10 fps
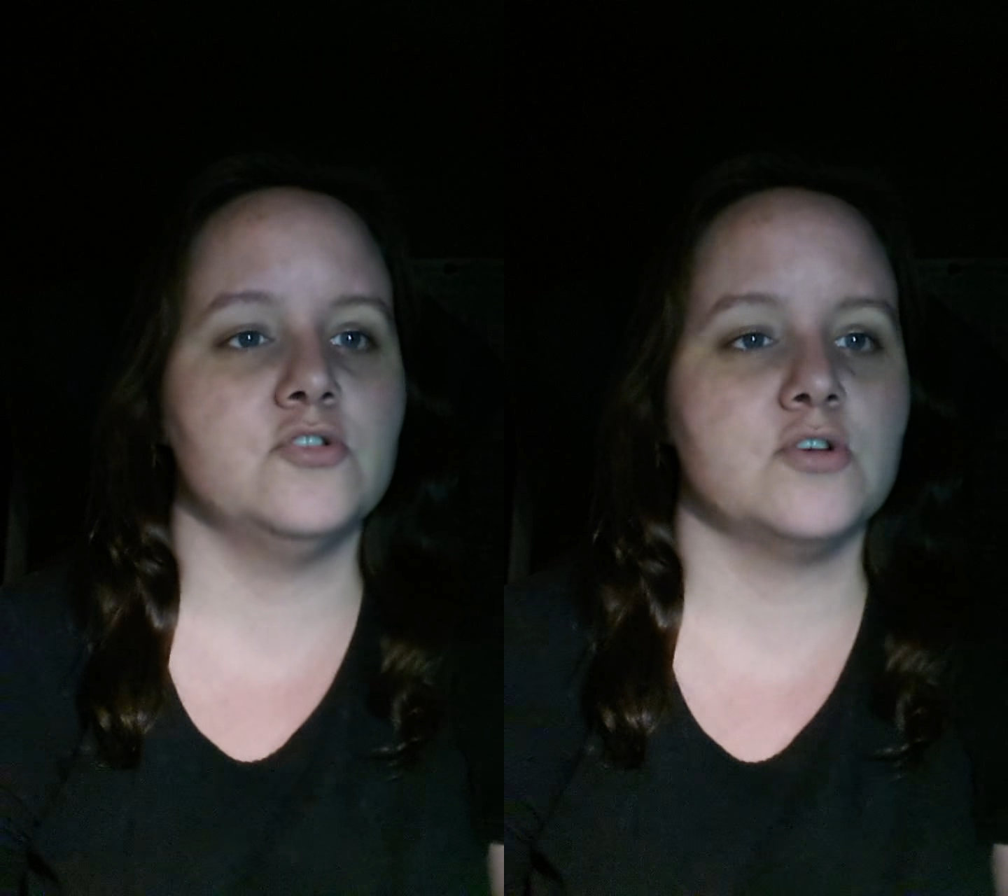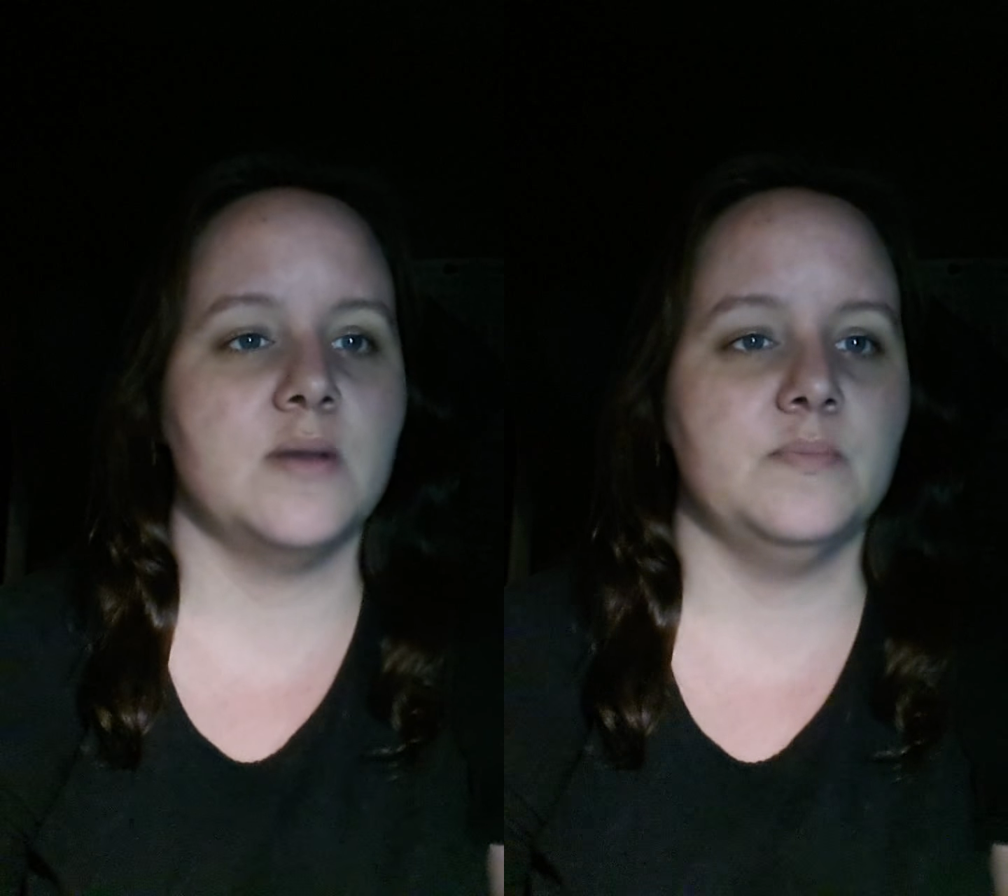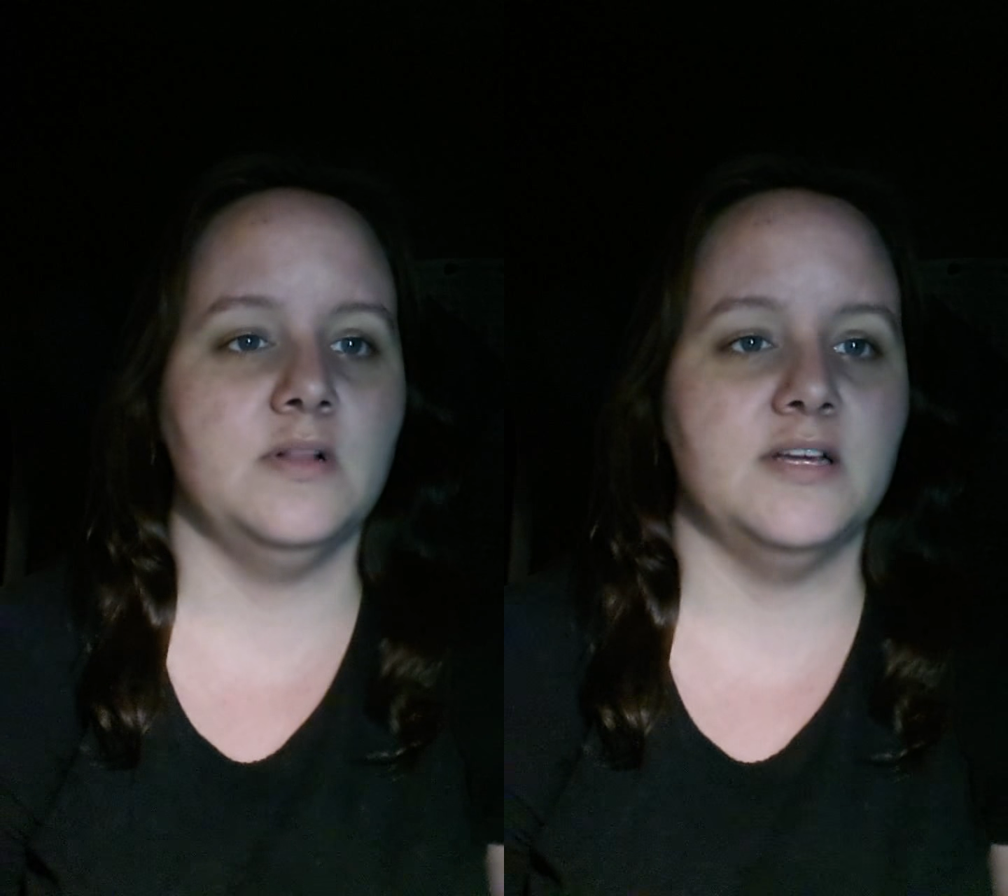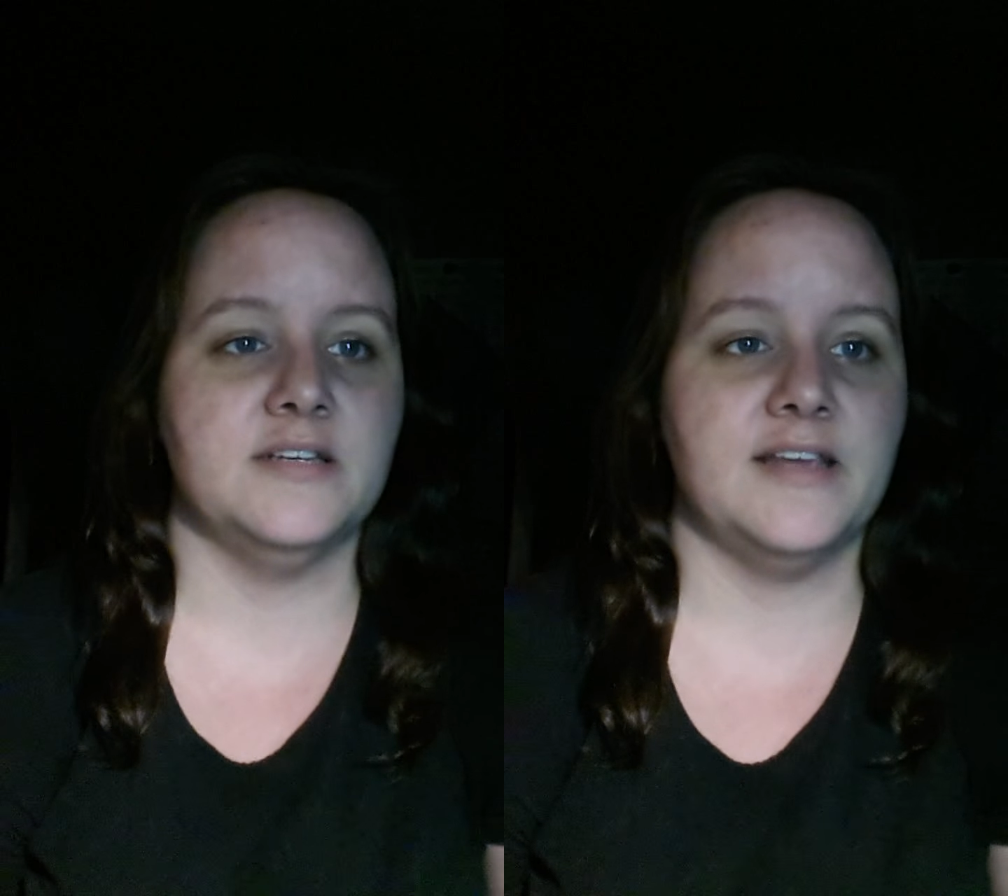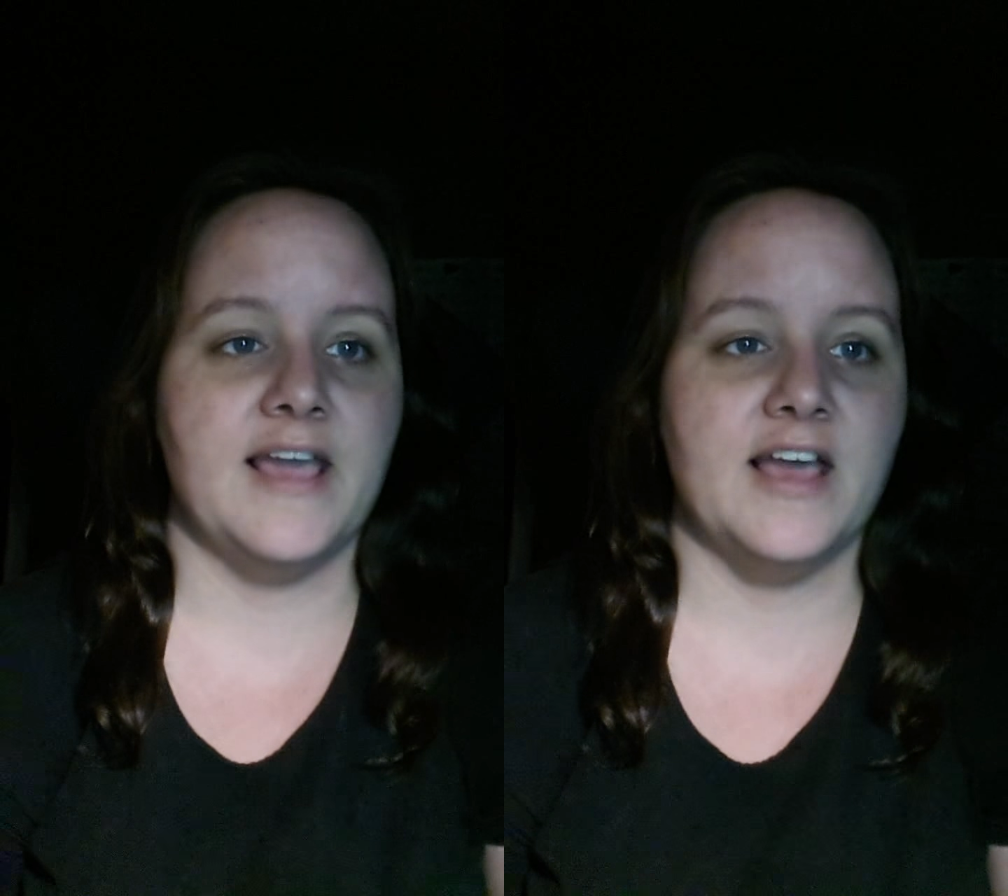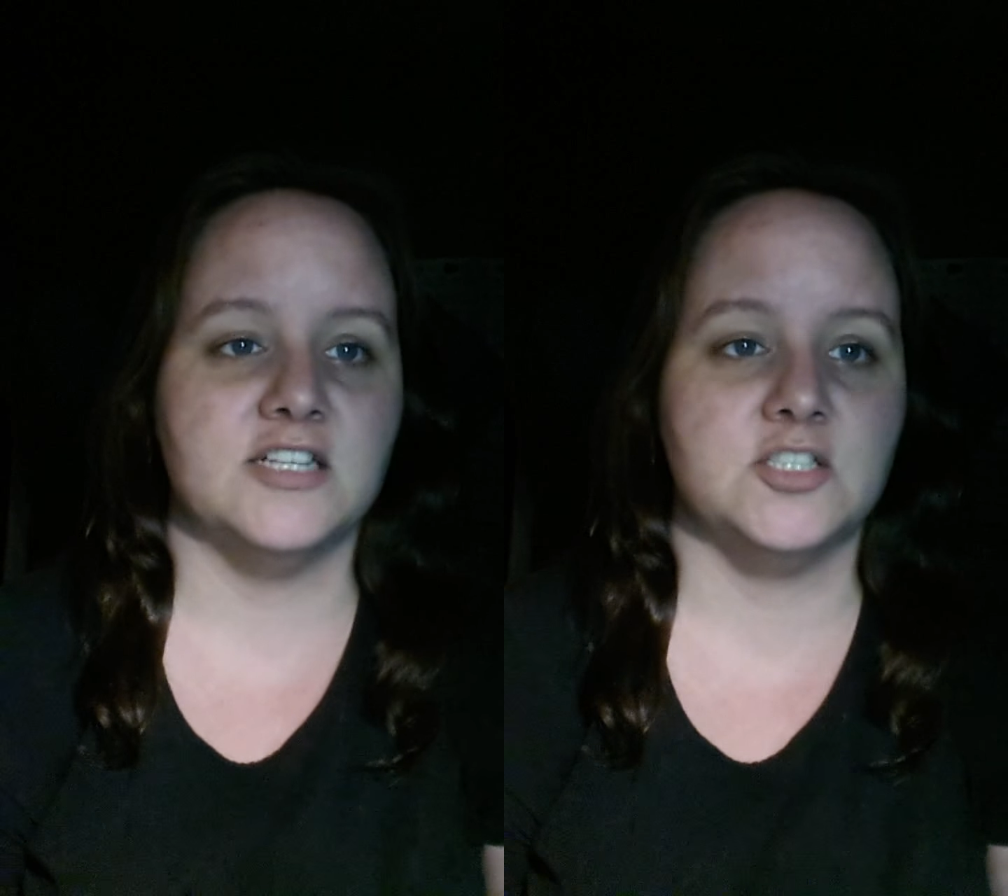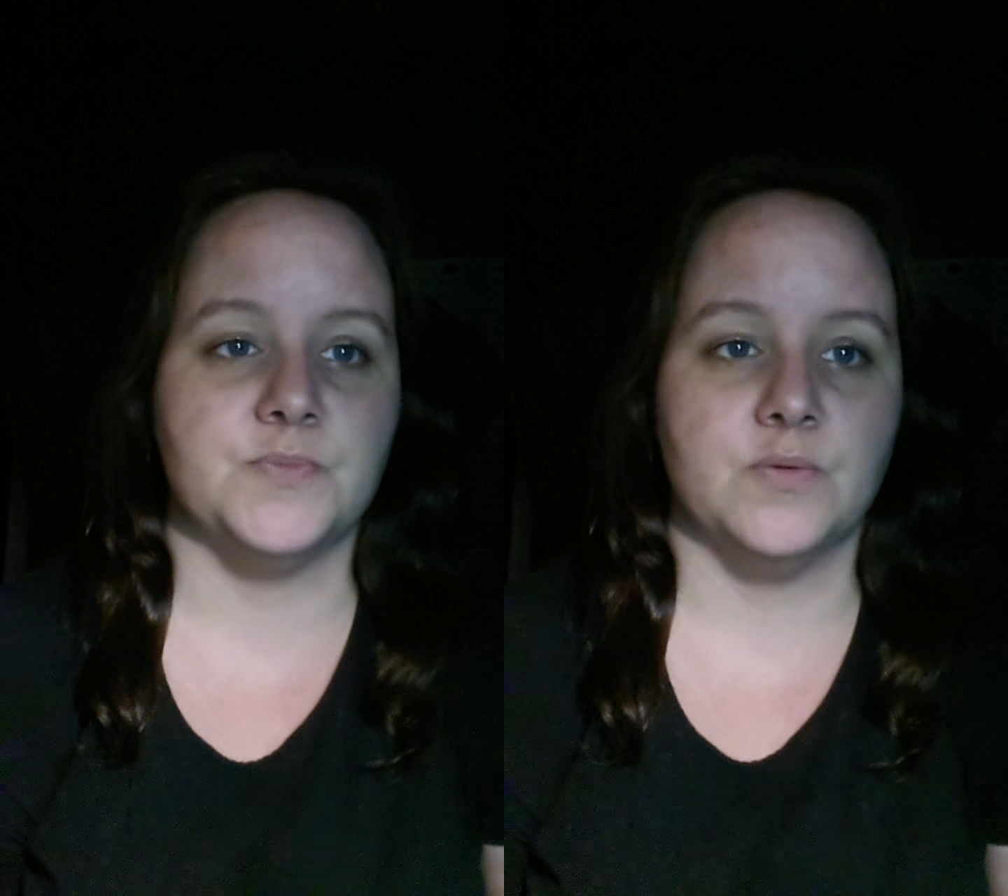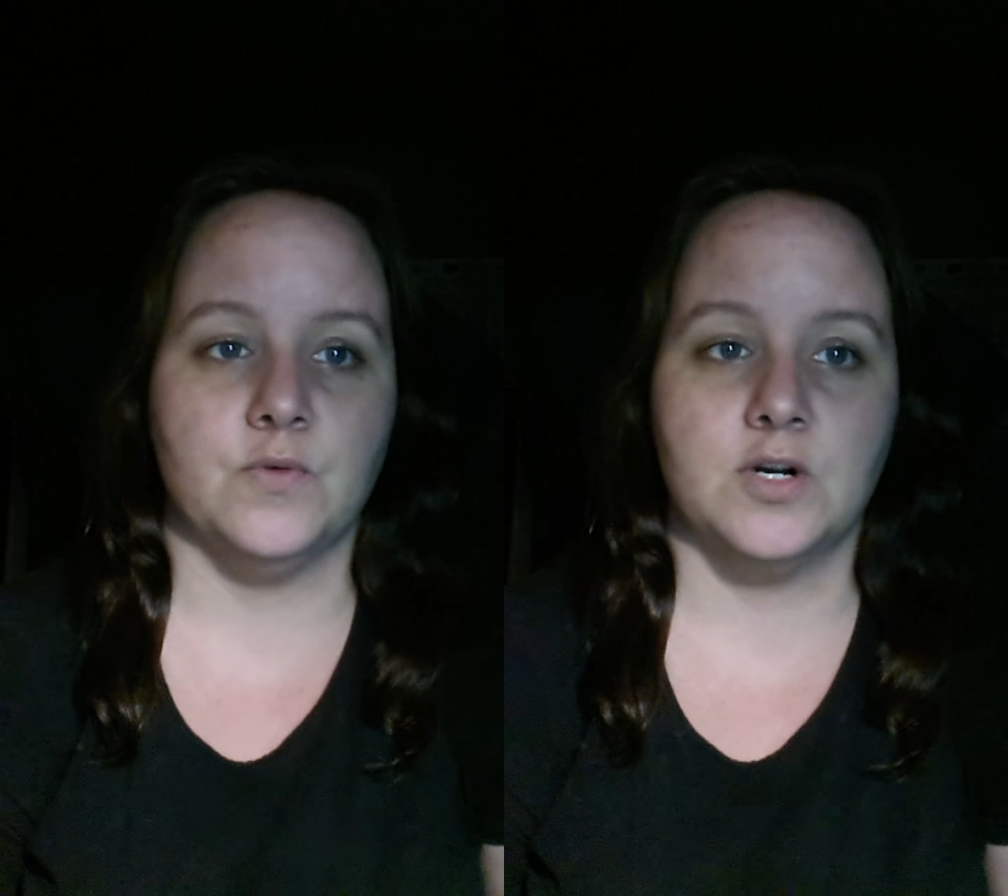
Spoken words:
tremble and gasp and